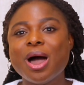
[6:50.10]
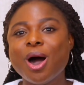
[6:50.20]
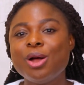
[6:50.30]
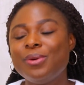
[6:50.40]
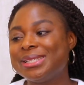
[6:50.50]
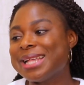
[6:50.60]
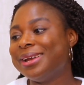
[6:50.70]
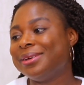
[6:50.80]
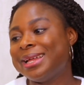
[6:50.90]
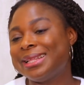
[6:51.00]
always
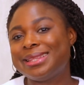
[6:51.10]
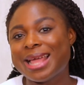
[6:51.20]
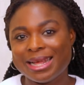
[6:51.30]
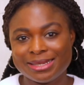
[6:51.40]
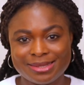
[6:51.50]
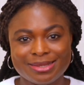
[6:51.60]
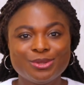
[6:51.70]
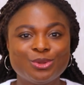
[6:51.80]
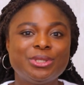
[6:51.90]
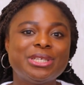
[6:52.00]
another
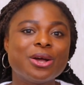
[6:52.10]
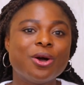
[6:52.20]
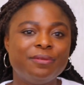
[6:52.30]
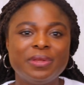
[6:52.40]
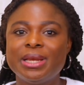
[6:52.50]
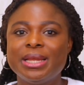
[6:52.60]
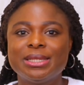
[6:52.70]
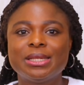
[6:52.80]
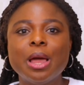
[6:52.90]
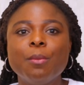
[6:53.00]
task to check off the
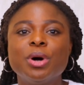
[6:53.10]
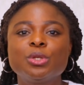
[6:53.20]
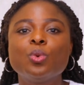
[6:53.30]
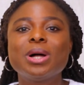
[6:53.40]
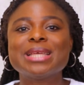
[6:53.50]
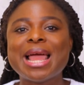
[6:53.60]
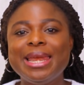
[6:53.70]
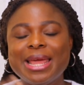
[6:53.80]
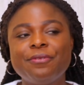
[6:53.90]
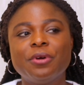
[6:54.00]
list. But what I
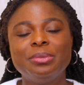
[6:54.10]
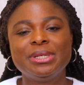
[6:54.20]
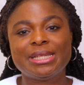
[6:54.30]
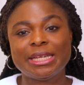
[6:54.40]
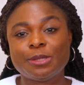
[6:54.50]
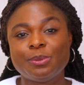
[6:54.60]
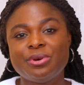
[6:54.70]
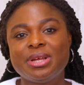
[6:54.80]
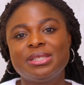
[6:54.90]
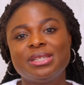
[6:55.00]
learned from this
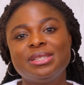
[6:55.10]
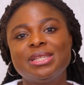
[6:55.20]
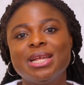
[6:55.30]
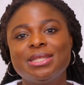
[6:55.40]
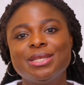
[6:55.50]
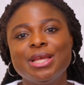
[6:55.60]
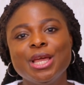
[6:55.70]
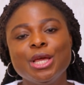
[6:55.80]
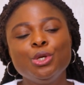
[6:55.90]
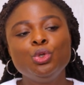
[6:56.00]
experience is that
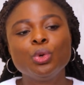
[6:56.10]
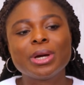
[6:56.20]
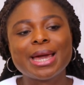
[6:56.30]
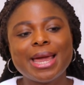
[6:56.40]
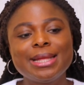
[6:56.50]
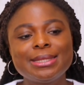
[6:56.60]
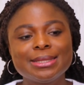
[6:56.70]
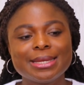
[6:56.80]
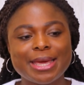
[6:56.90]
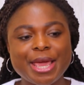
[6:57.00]
you
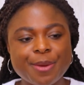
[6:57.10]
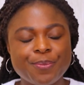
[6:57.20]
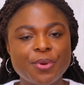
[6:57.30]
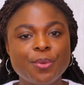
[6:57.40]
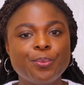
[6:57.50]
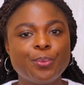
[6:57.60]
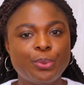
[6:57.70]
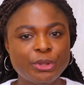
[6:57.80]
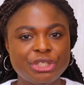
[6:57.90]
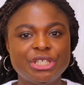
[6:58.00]
can't keep
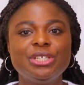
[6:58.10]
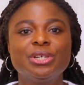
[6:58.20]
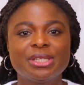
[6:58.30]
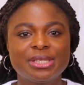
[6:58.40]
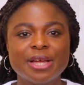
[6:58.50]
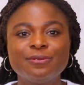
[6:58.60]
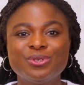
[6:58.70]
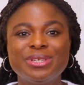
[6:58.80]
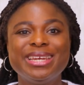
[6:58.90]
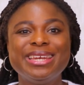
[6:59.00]
pushing yourself
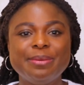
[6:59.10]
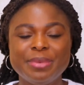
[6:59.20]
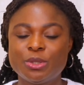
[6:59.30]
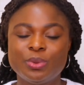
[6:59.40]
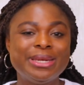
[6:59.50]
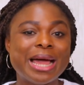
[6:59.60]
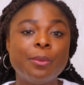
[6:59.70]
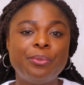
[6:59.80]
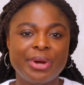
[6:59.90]
to the limit without